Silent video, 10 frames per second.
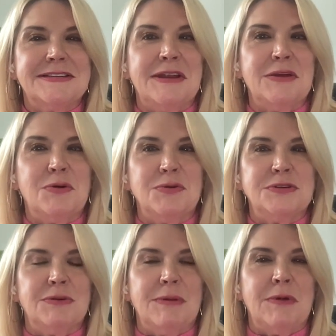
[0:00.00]
it's kind of cool
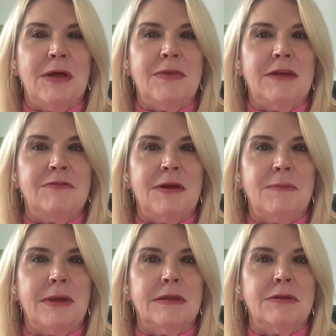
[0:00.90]
too. I'm glad that I
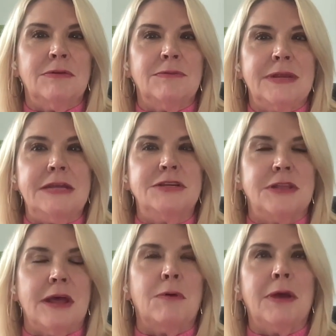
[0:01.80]
found my little
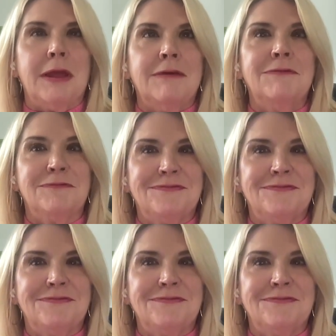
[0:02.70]
niche that way.